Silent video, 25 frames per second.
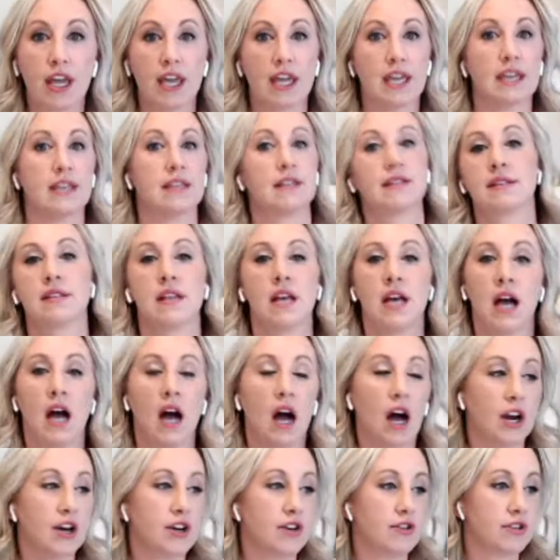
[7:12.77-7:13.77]
is
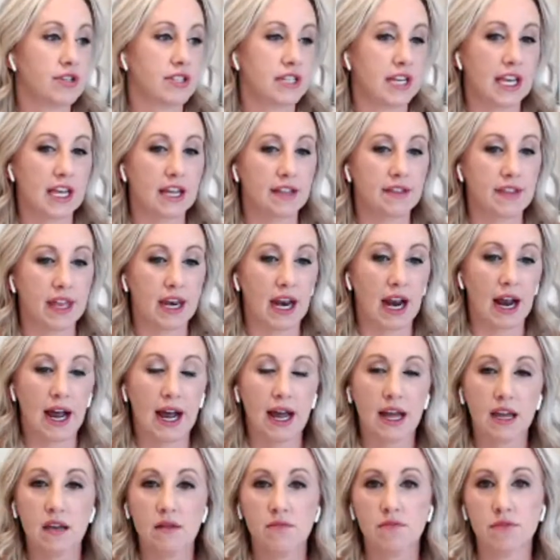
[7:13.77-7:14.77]
understand that
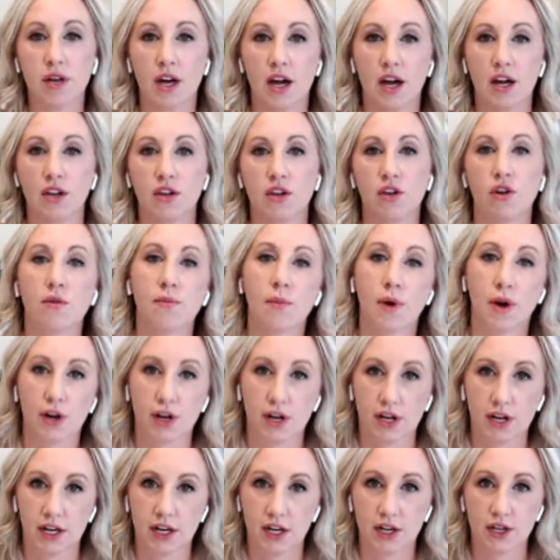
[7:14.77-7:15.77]
I am not your
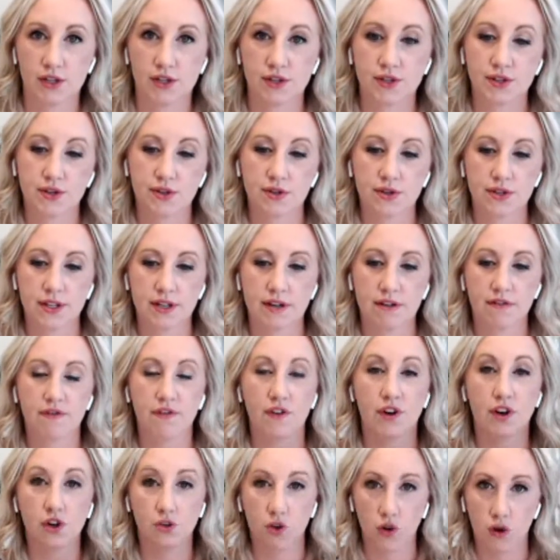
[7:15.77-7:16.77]
marketing consultant for
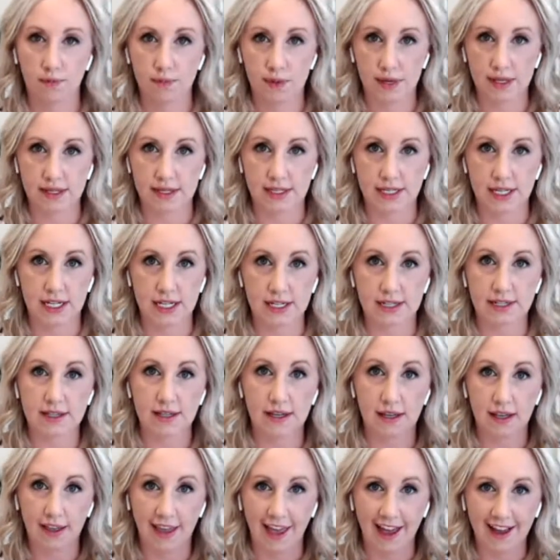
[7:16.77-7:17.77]
your business
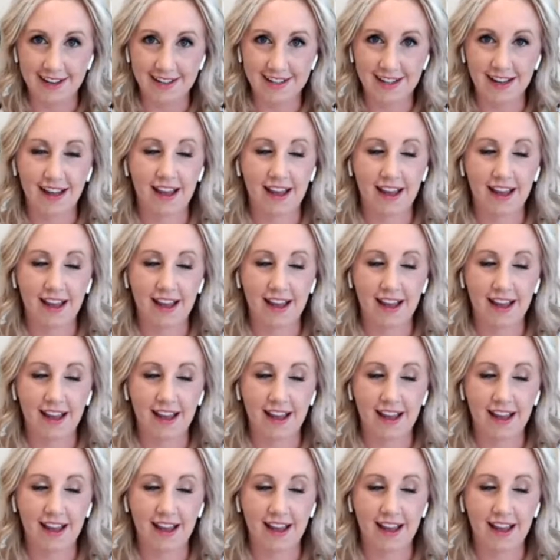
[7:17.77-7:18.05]
yet.